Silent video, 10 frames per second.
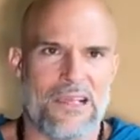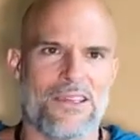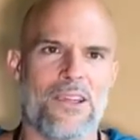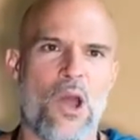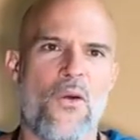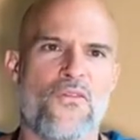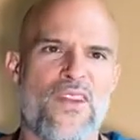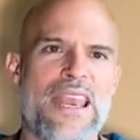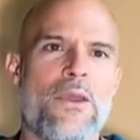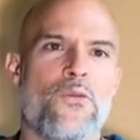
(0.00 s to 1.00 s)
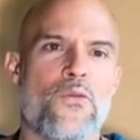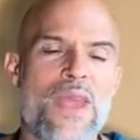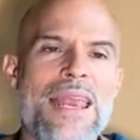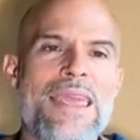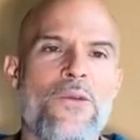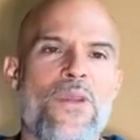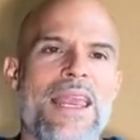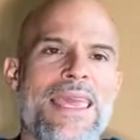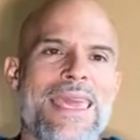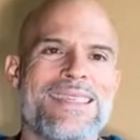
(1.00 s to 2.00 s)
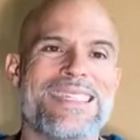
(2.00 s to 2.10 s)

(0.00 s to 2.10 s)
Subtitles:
you know, feeling really, really in